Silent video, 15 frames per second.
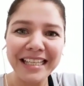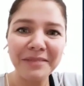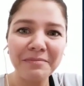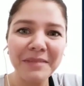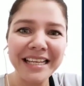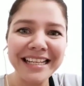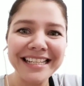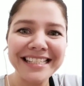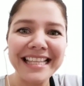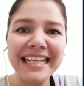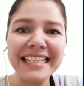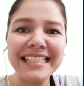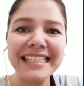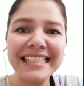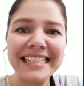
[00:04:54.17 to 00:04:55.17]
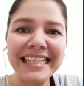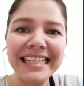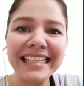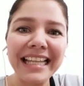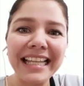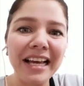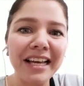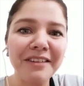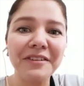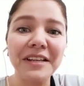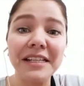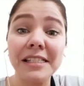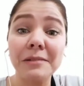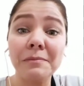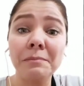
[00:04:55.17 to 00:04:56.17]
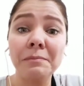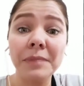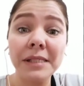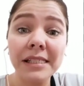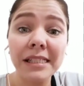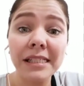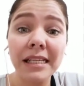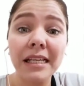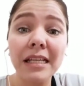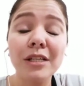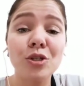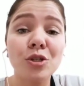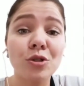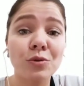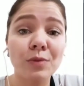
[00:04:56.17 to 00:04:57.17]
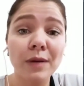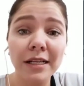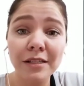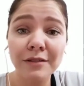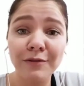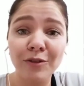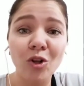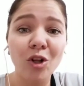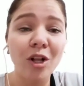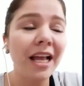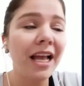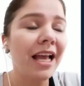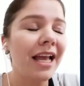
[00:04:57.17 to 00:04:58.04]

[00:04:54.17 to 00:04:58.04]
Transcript: It means that city life is busy, stressful,